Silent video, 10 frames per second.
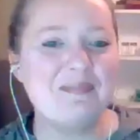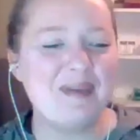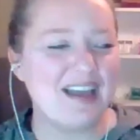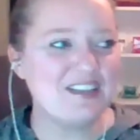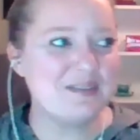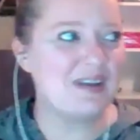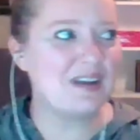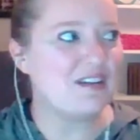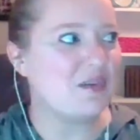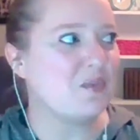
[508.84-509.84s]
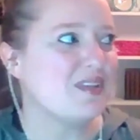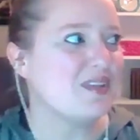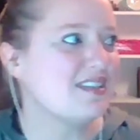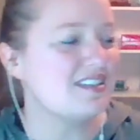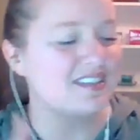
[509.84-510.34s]
pageant background
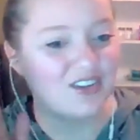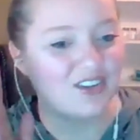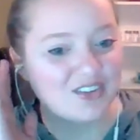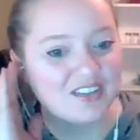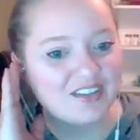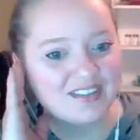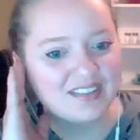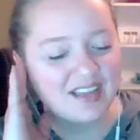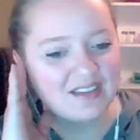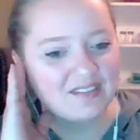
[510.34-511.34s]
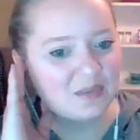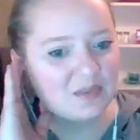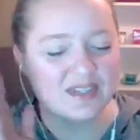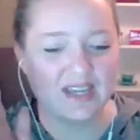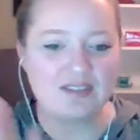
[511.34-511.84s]
wasn't earlier in life? It
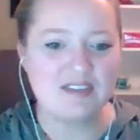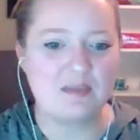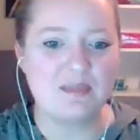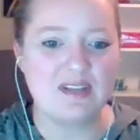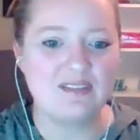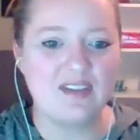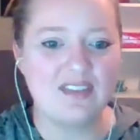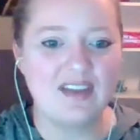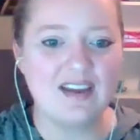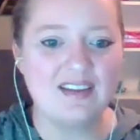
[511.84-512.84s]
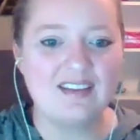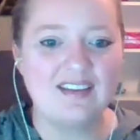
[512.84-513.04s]
was kind of in the middle of all that?